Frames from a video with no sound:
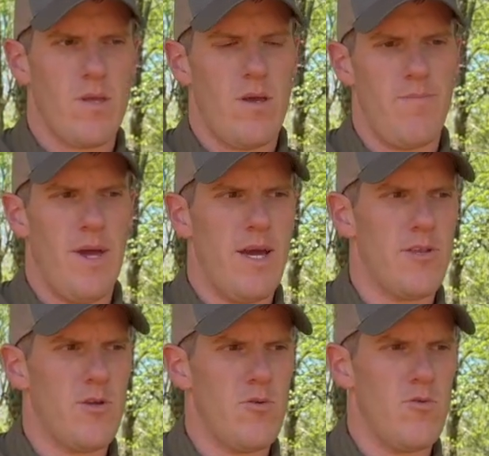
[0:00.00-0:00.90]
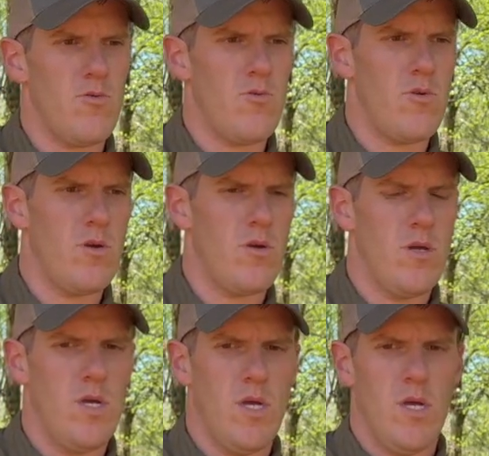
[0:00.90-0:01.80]
I'm not too,
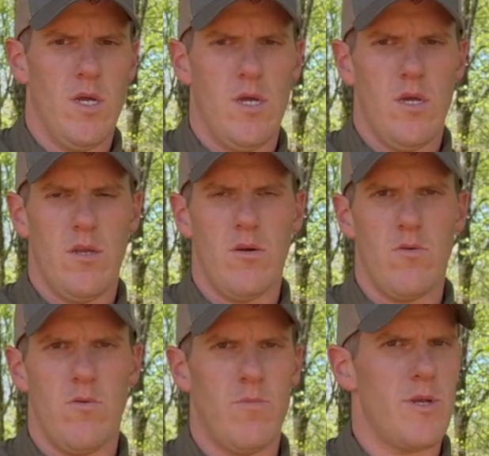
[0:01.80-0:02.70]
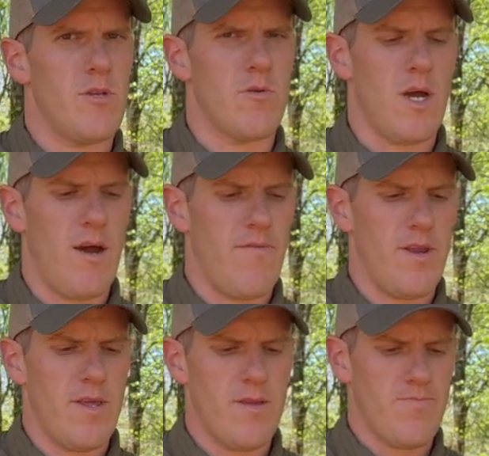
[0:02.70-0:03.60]
wouldn't be too
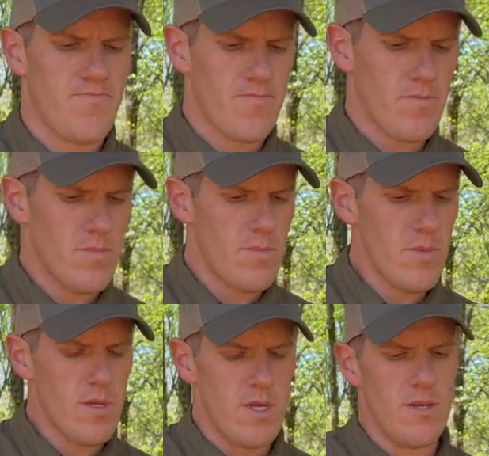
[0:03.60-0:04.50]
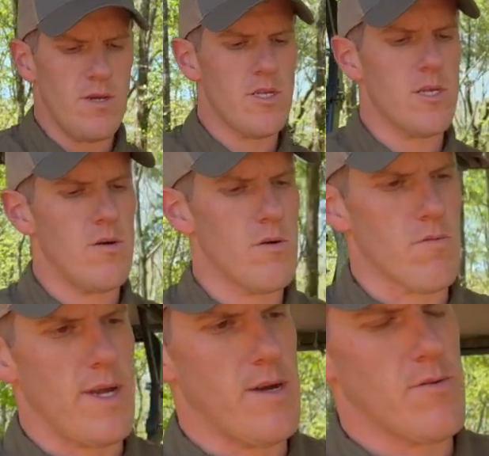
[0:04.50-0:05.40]
confident in. It does go
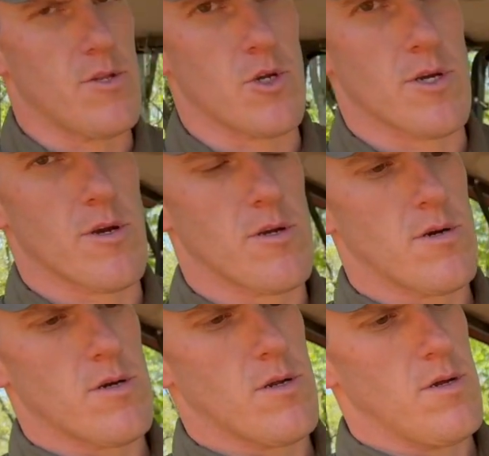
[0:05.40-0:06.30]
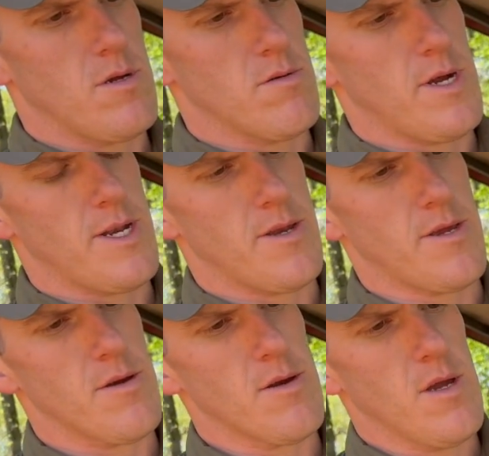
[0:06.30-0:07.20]
around the trigger guard right in
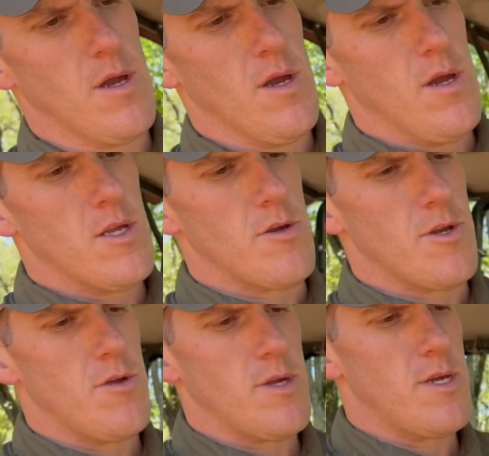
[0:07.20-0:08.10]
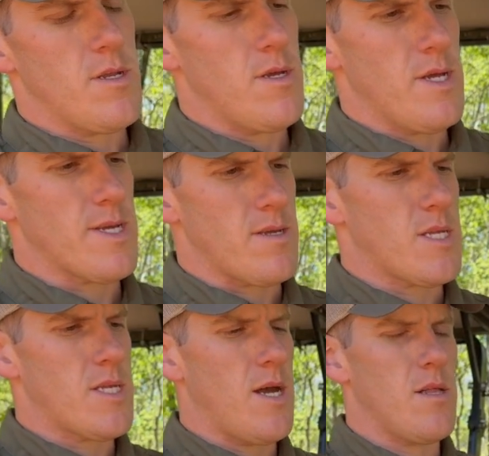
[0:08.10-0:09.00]
here. So you do get like a
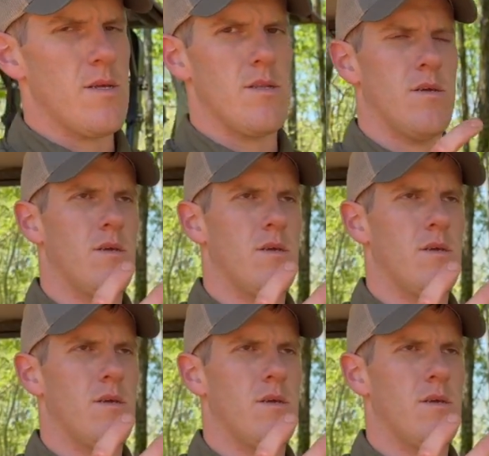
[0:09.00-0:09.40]
solid